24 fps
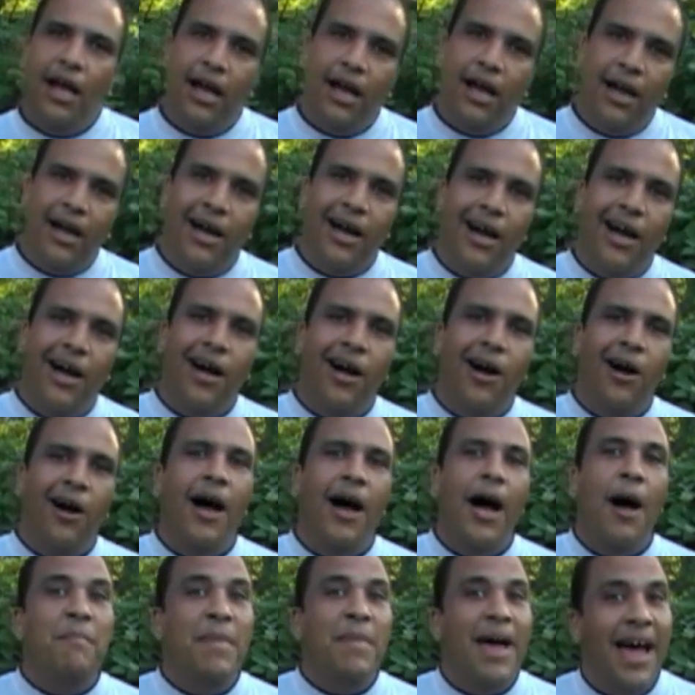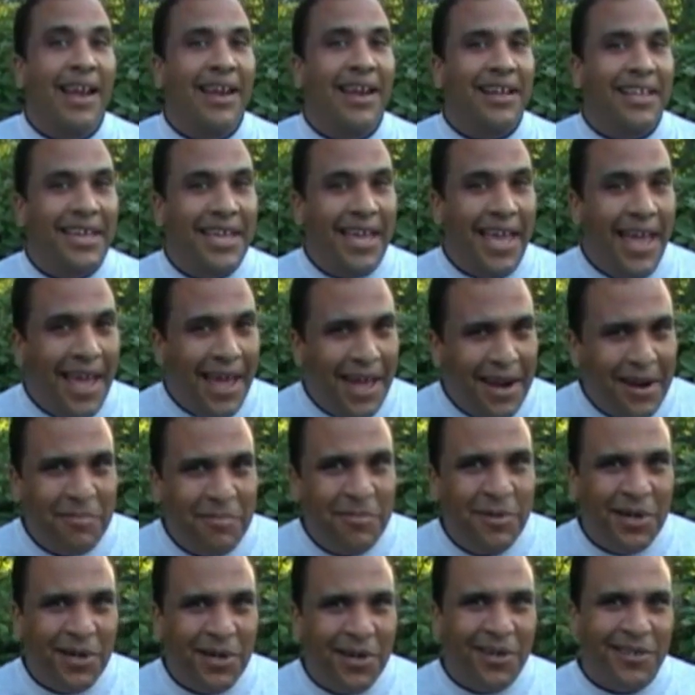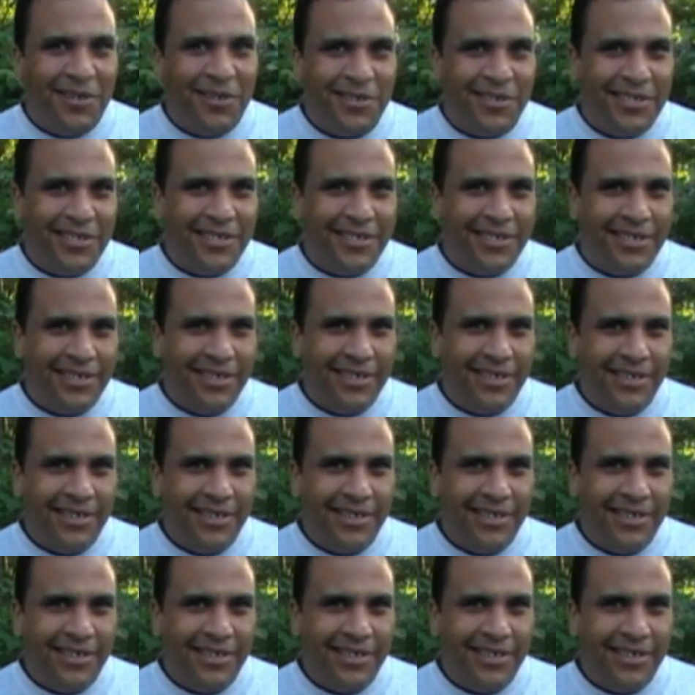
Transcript: Ah, Malaganimals. Malaganimal. Oh, Malaganimals.